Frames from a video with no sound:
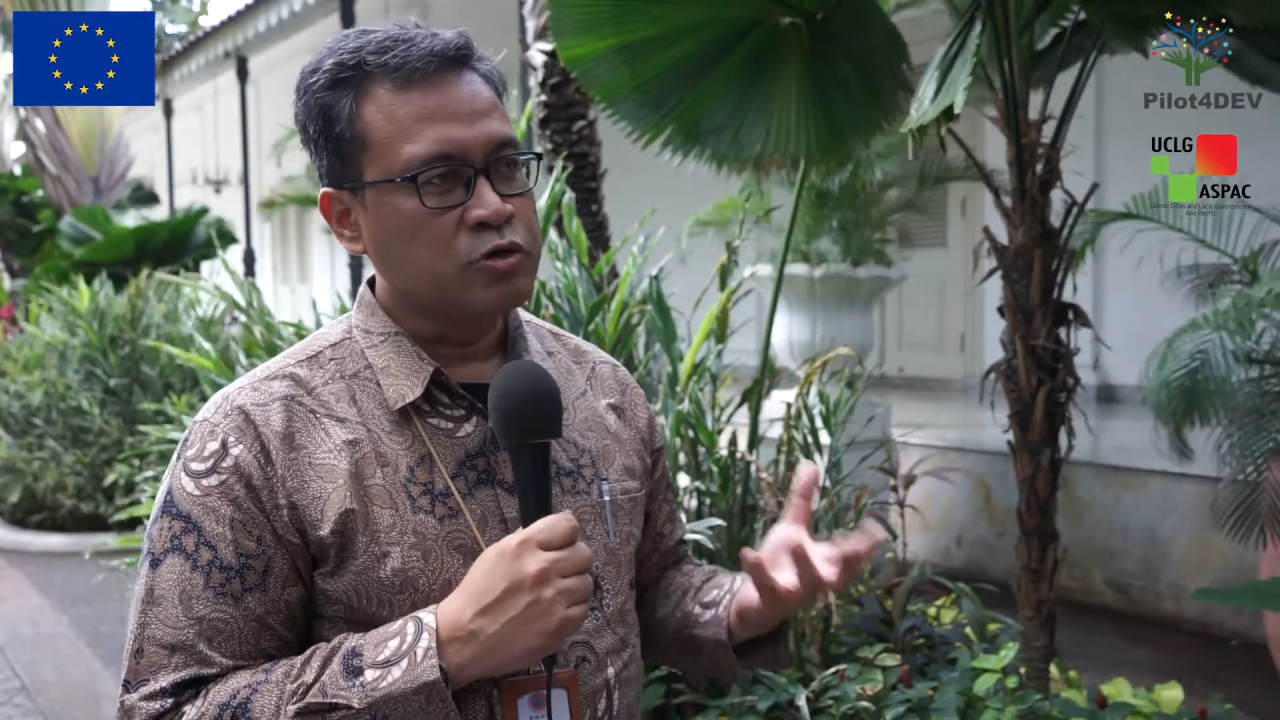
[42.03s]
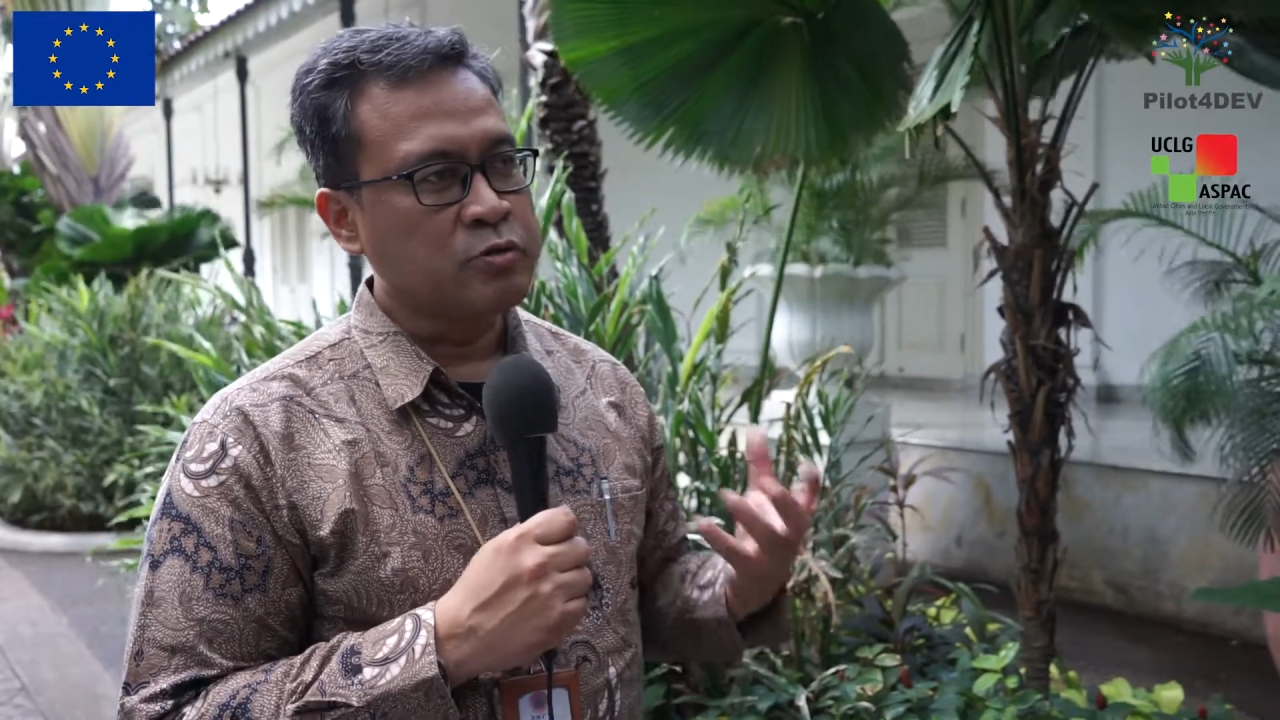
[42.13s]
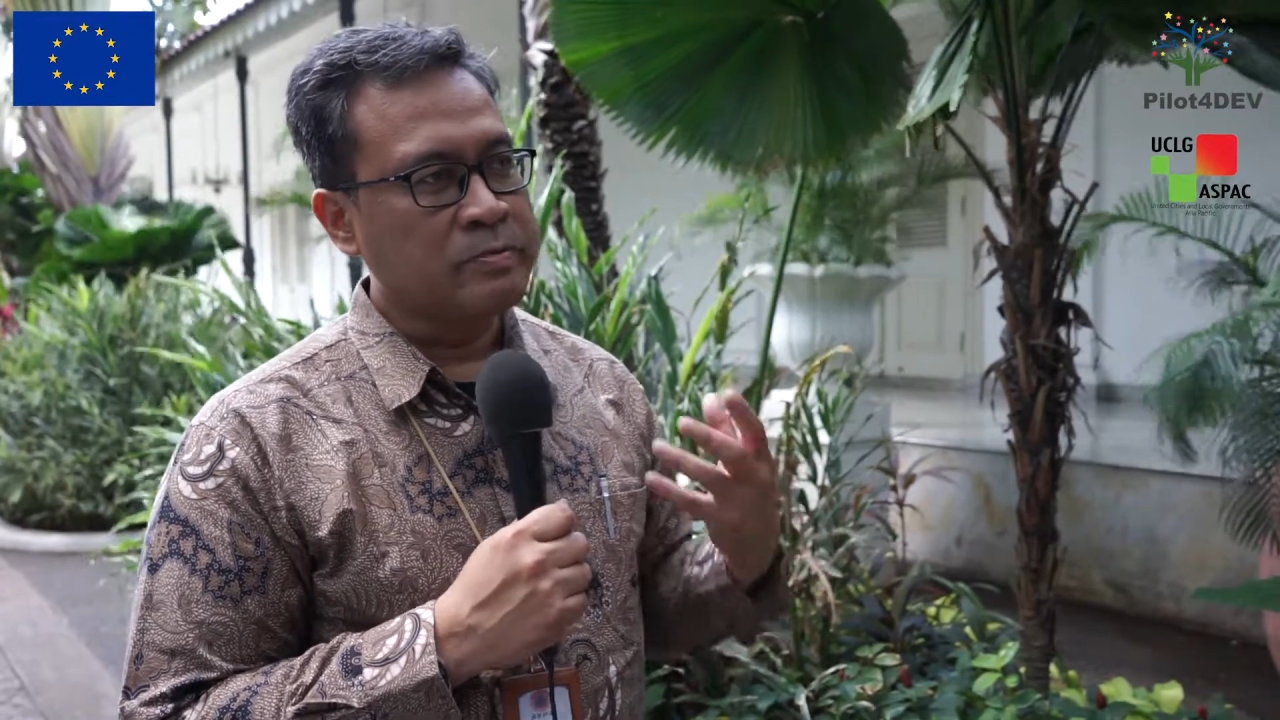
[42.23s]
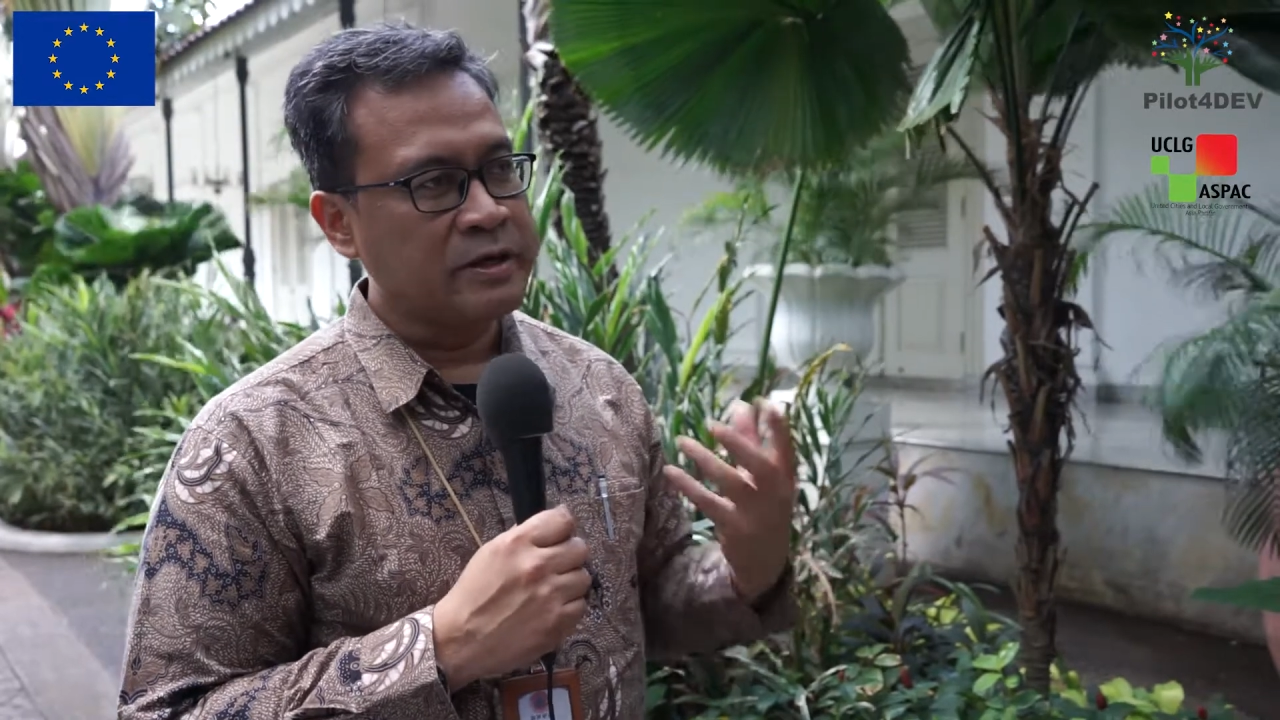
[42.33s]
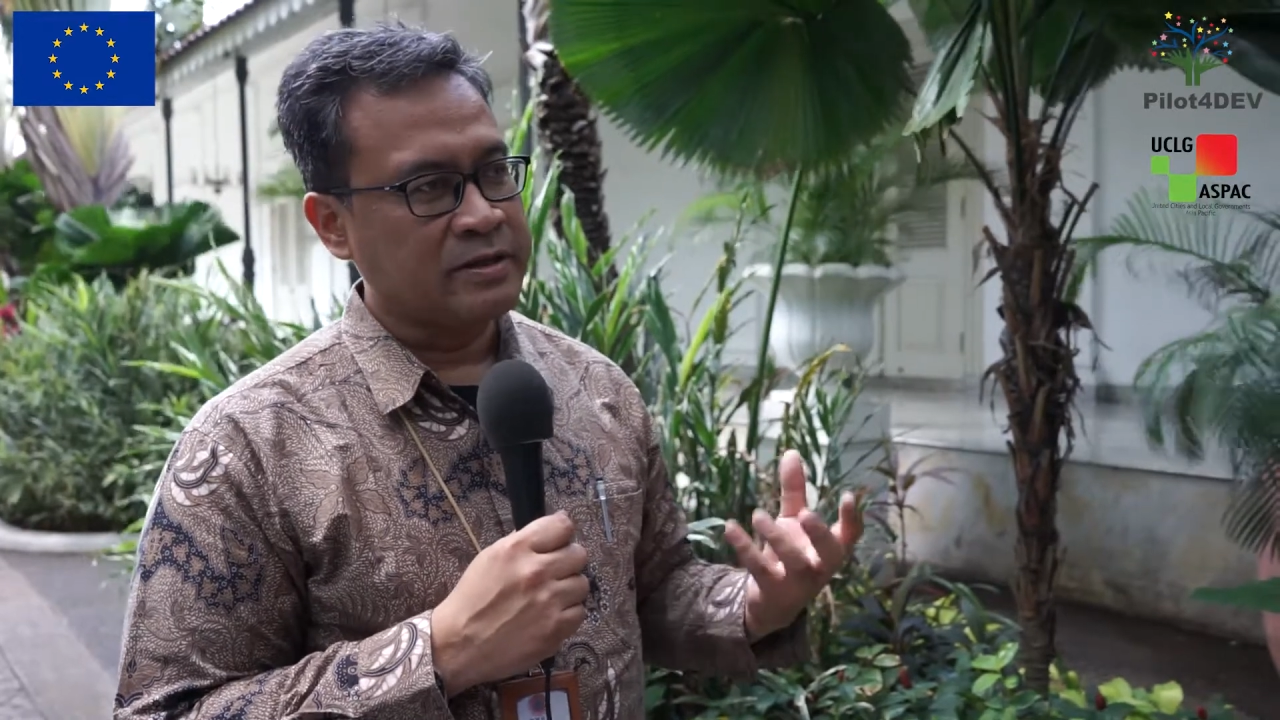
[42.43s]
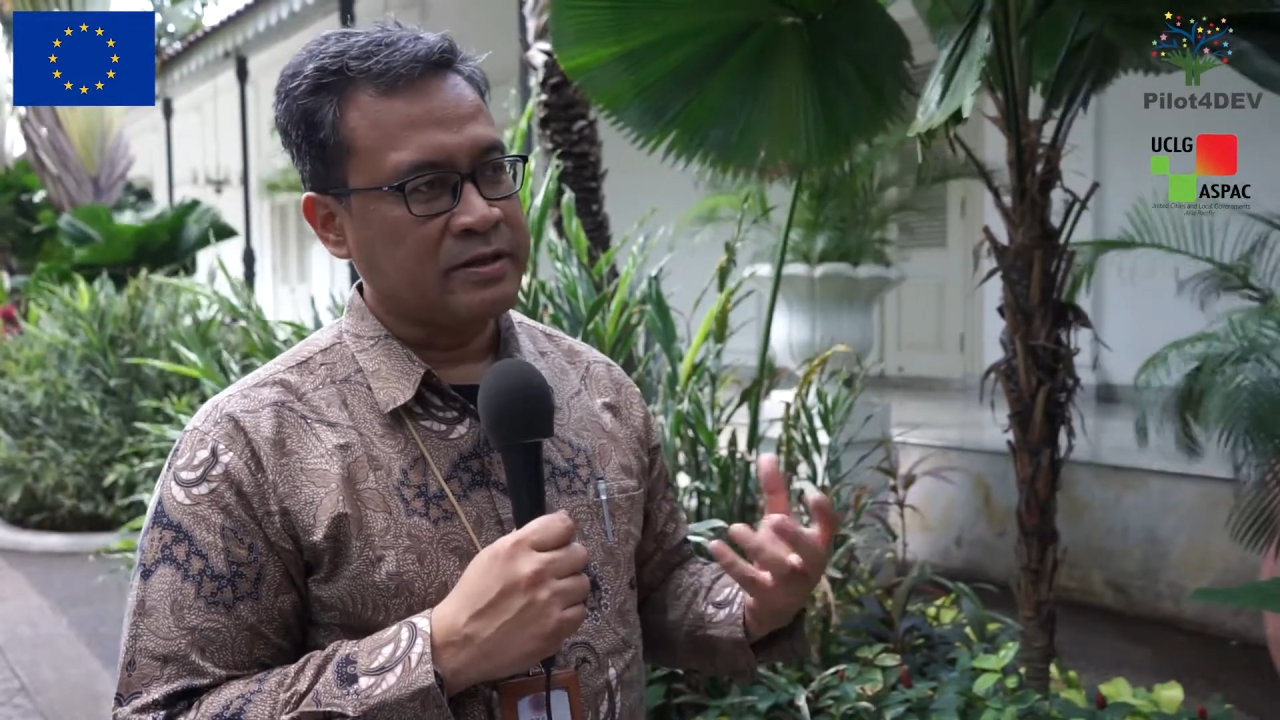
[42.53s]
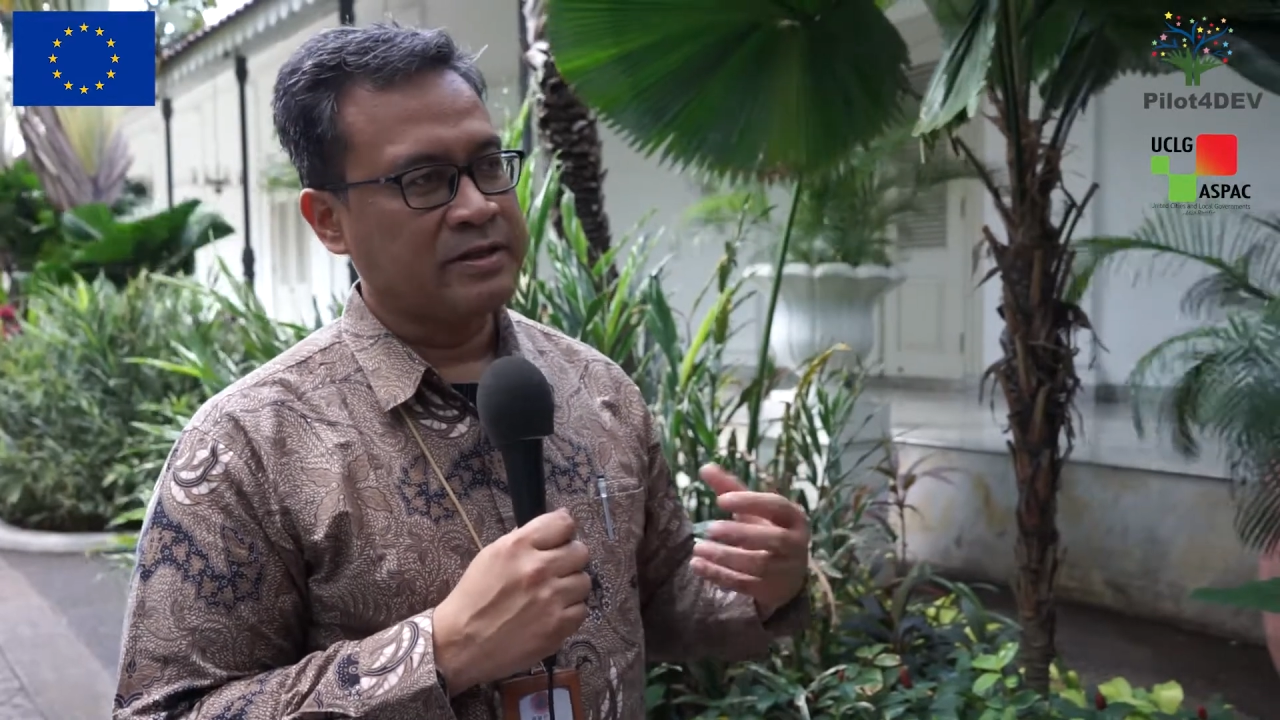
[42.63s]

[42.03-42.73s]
to build